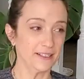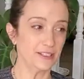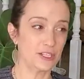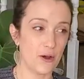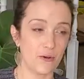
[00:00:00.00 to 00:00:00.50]

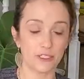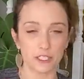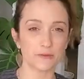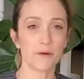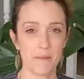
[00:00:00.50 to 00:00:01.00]
So
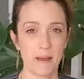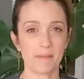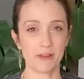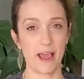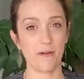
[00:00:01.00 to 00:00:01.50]
just
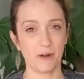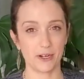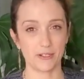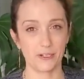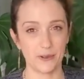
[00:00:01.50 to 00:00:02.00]
remember that when
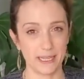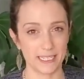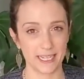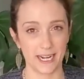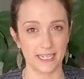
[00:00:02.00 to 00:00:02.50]
you're doing
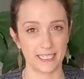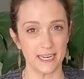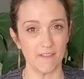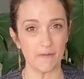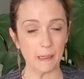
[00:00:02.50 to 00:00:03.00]
this kind of
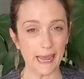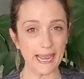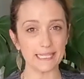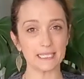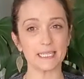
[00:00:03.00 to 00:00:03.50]
stuff.
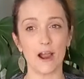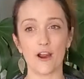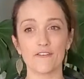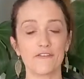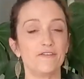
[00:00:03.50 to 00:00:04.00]
Plants
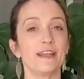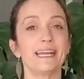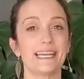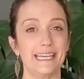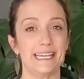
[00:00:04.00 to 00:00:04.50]
are
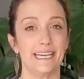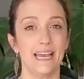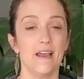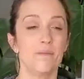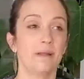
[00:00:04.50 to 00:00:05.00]
finicky.
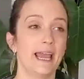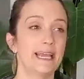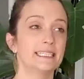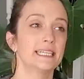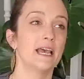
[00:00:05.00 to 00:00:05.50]

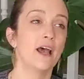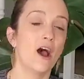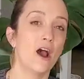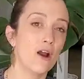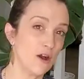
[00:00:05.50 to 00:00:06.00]
Plants
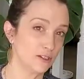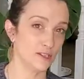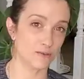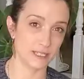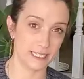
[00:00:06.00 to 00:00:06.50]
are
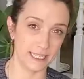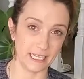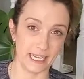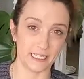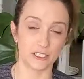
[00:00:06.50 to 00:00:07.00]
also
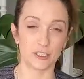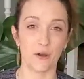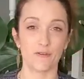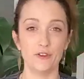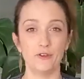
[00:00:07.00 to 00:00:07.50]
resilient. So
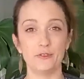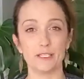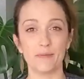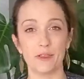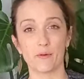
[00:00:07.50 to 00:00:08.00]
if you do
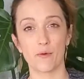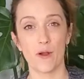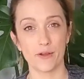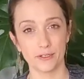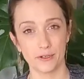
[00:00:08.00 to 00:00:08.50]
something
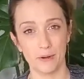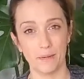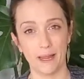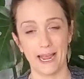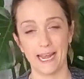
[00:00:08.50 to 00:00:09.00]
wrong to a
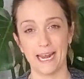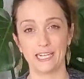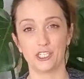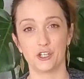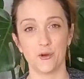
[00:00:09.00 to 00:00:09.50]
plant and
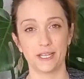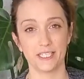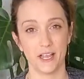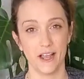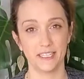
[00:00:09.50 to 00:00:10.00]
it's showing
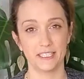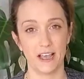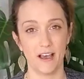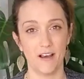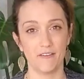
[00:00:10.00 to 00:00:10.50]
signs
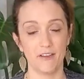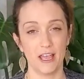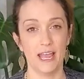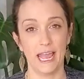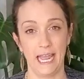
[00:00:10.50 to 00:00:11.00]
of
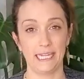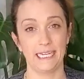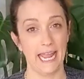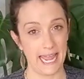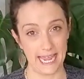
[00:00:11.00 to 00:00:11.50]

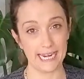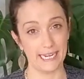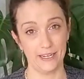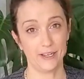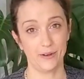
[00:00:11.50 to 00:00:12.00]
it
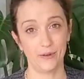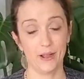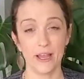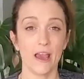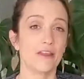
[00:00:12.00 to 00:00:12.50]
hating
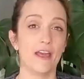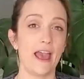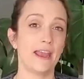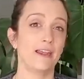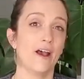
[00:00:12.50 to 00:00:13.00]
you,
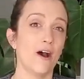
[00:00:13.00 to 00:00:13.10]
then